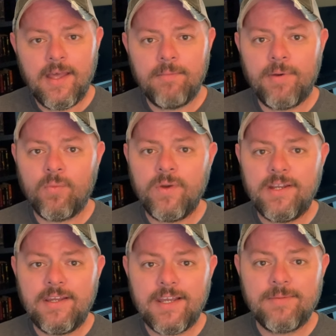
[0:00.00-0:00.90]
But when
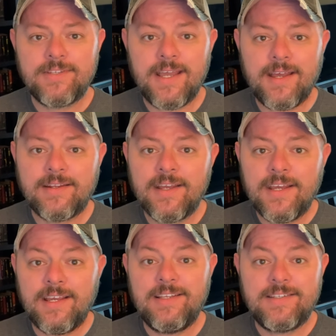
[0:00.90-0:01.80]
he comes out,
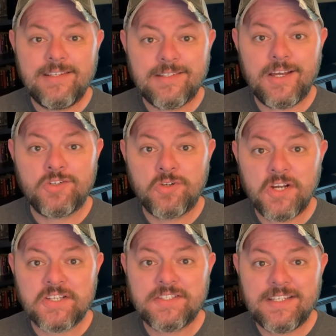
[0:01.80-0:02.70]
he sees that
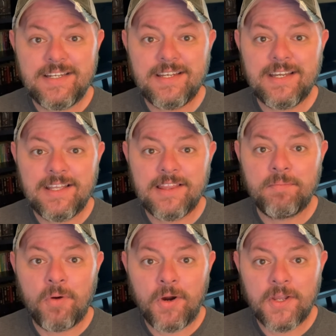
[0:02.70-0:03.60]
truck sitting in the
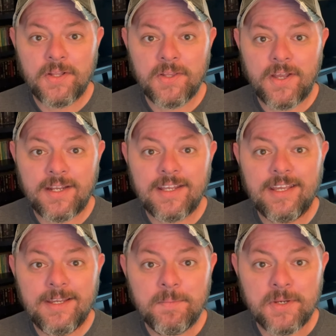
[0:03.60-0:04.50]
parking lot
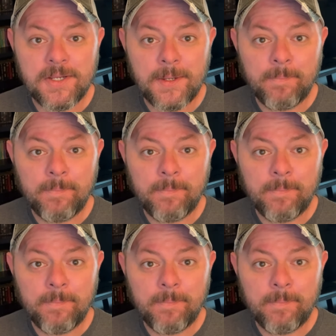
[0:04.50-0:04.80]
empty.